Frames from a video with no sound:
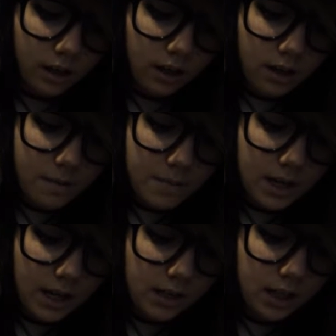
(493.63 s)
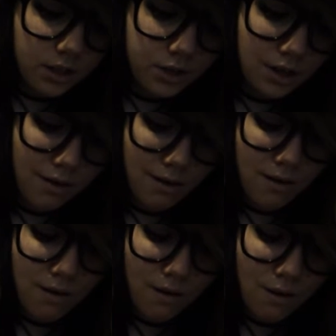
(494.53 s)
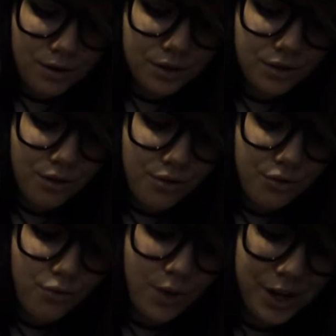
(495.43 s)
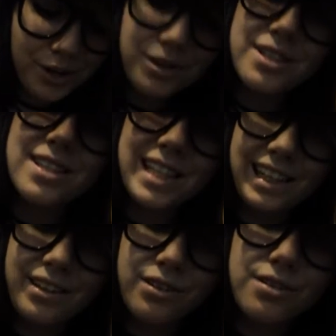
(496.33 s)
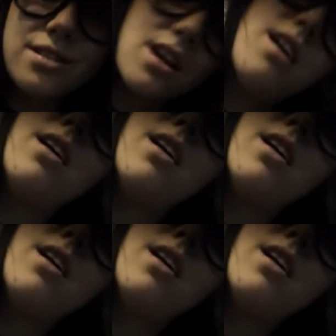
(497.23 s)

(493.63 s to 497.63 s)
And then there's also the weird Slenders.